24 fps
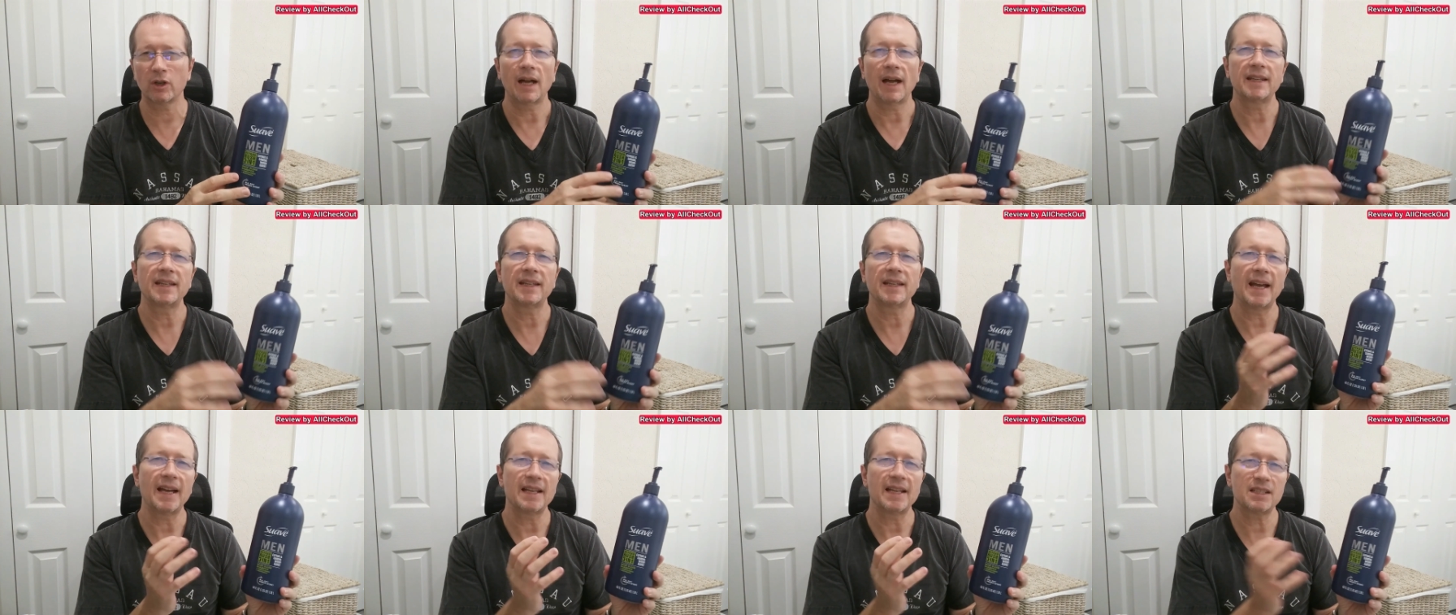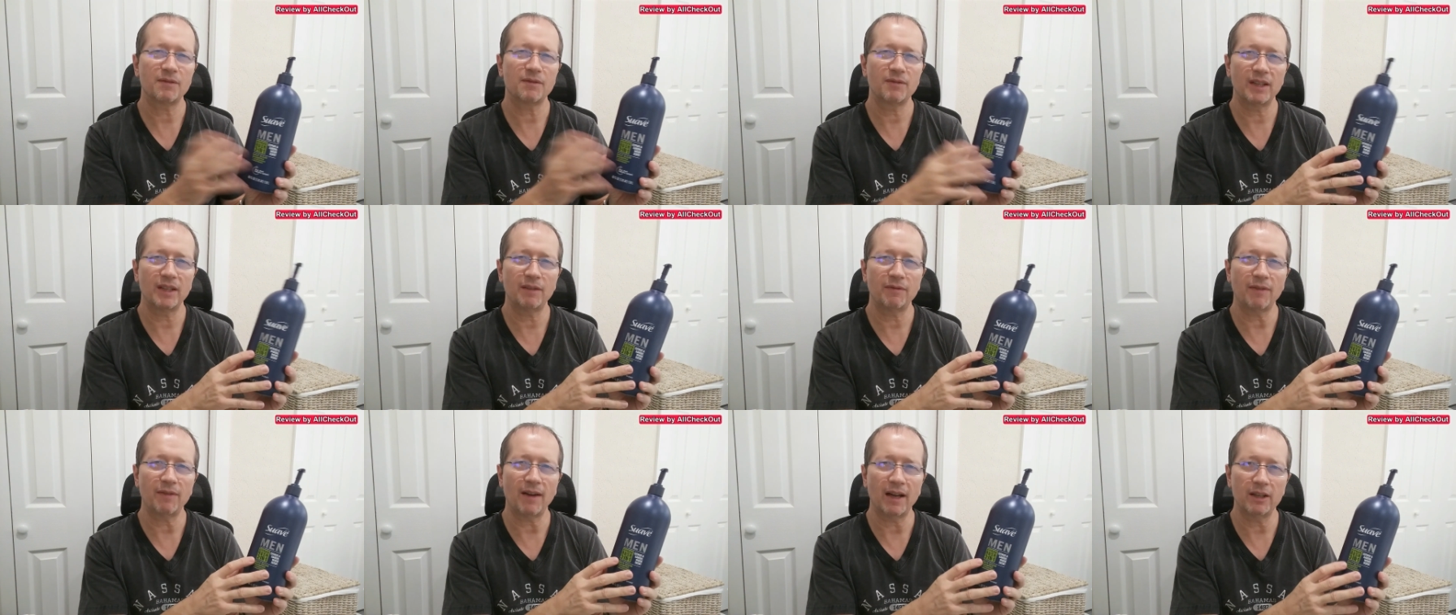I guess
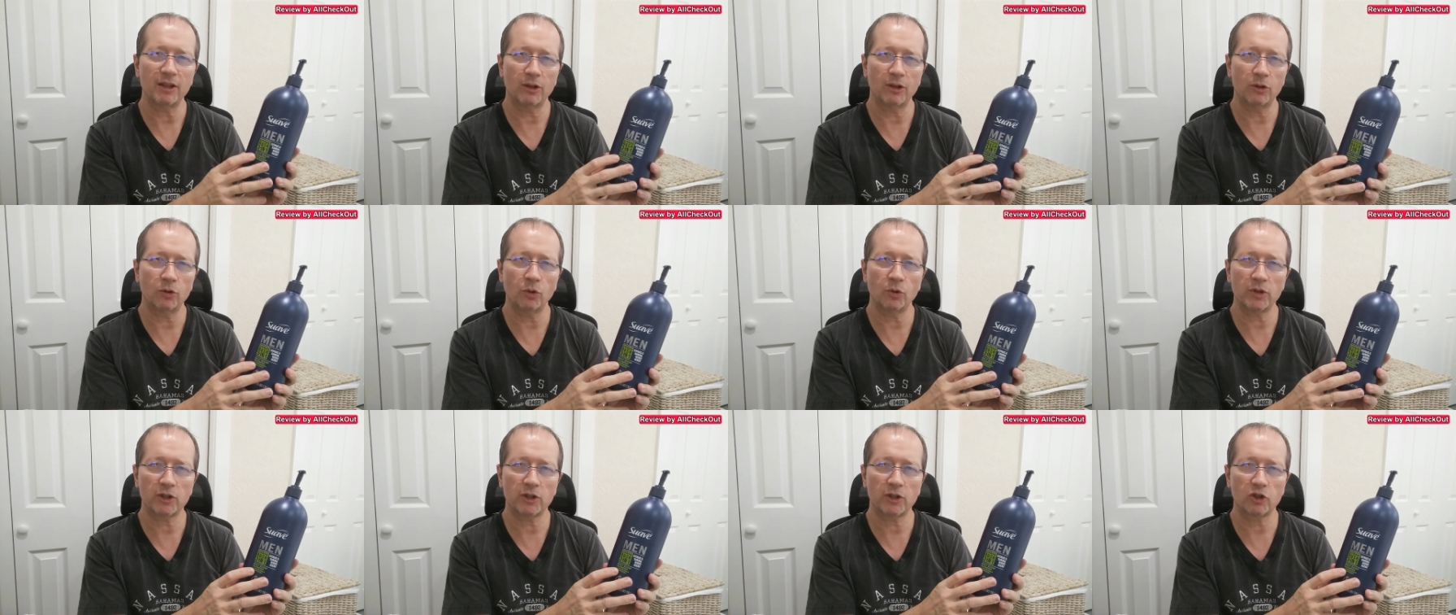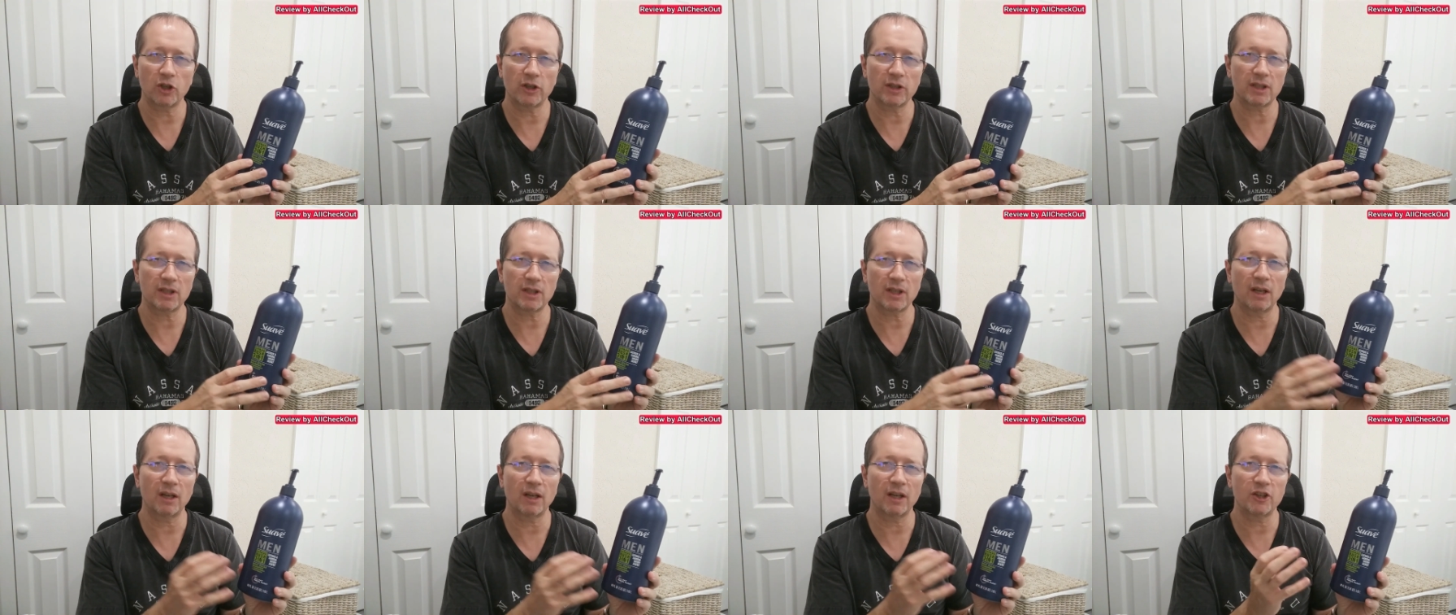if I use
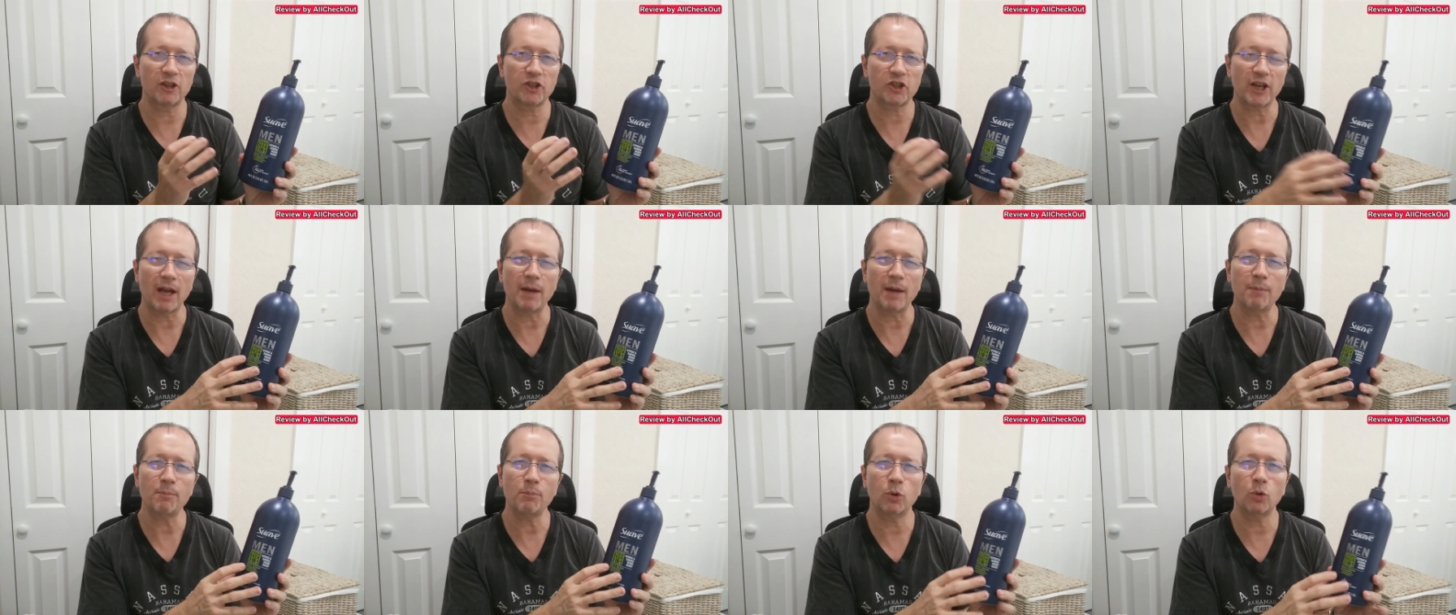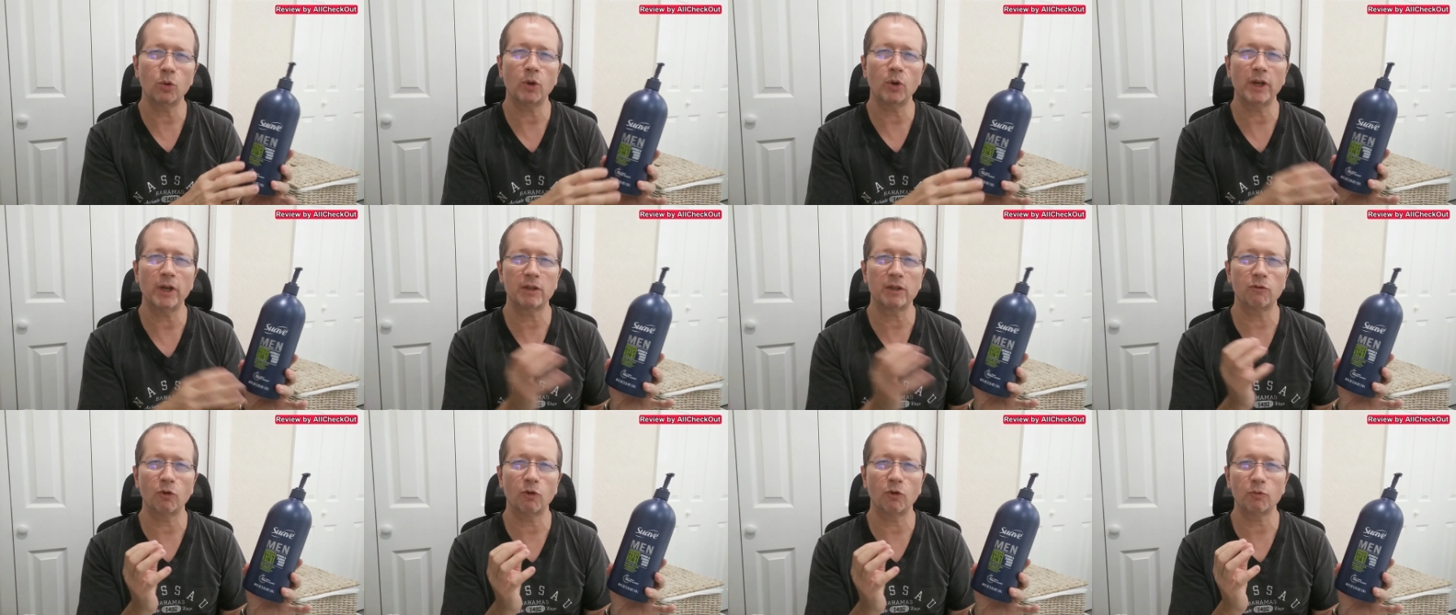just a shampoo
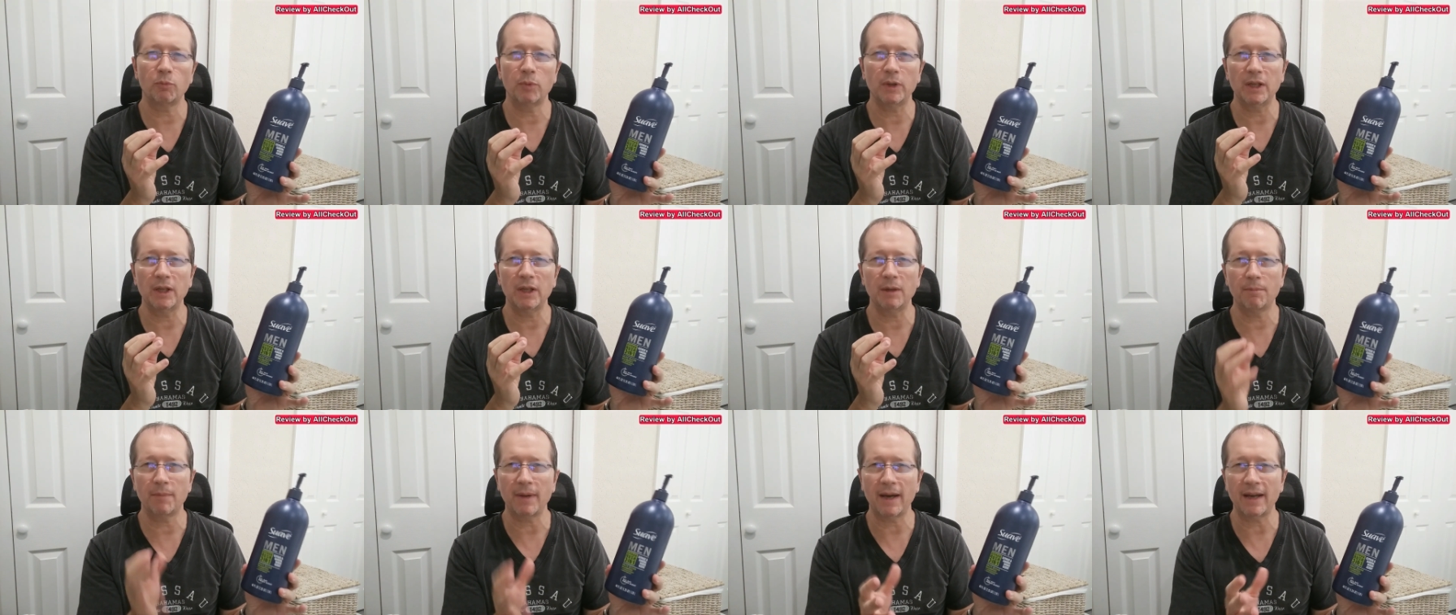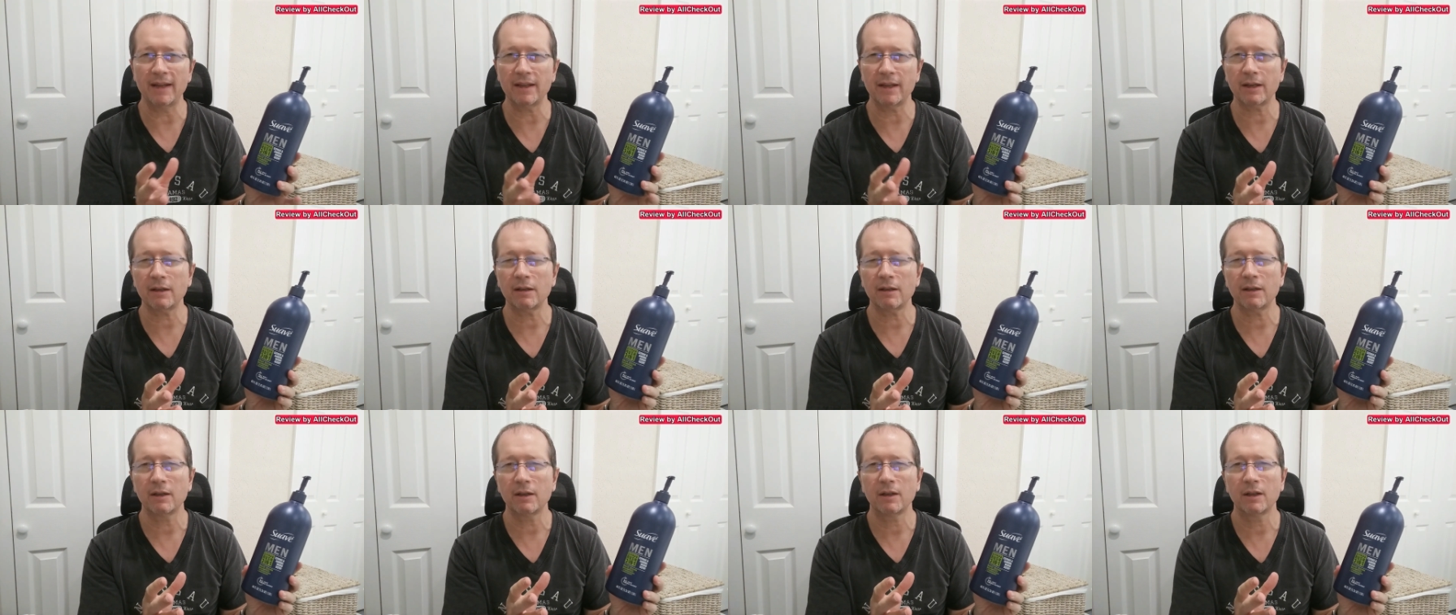it would be
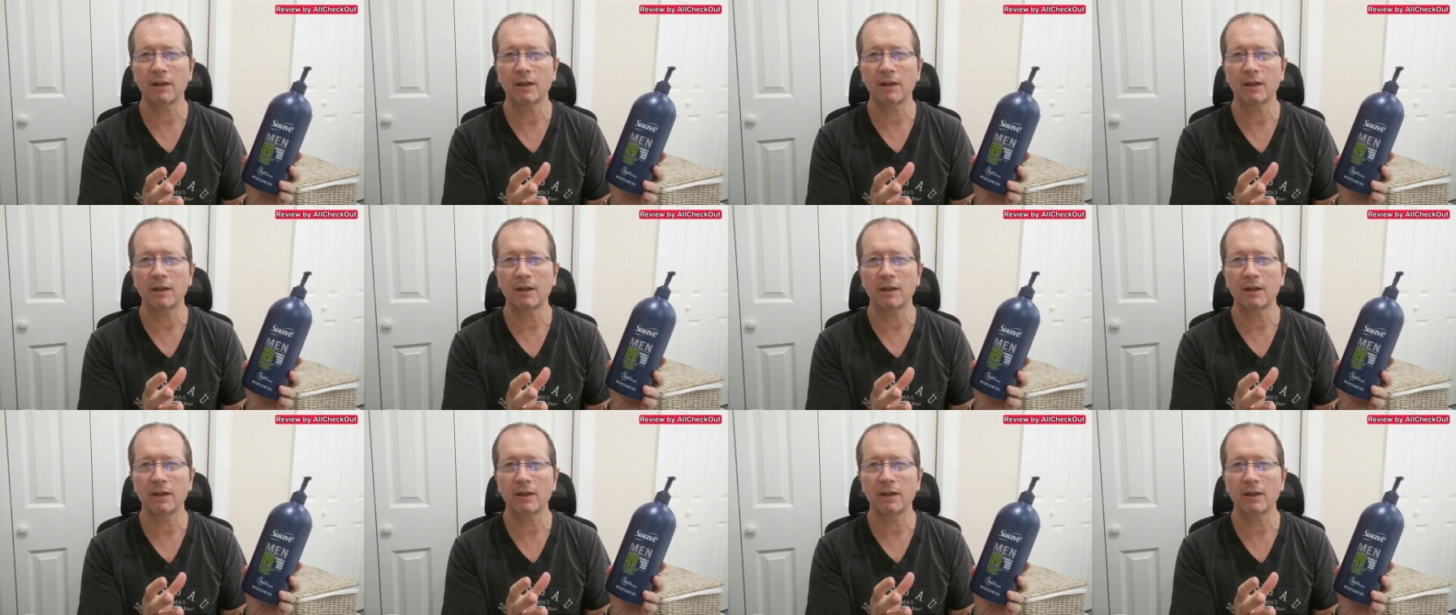better,